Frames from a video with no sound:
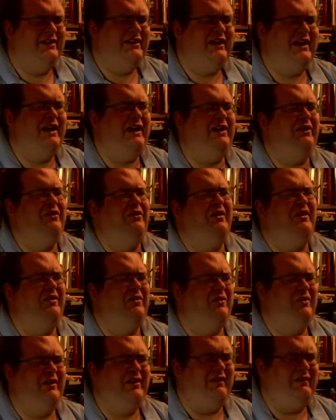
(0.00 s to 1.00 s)
I don't
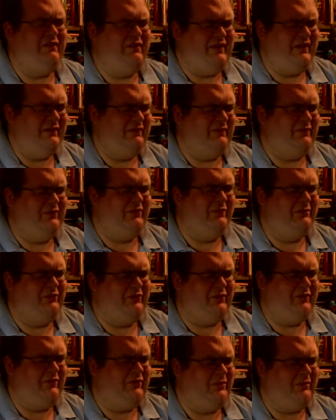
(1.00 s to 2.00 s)
know. I think of some
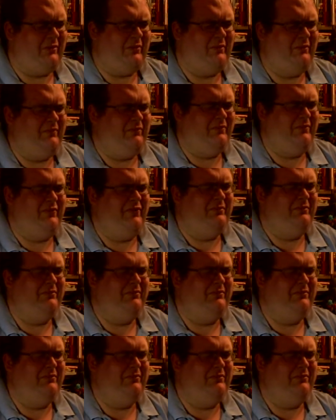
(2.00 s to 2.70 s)
sort of some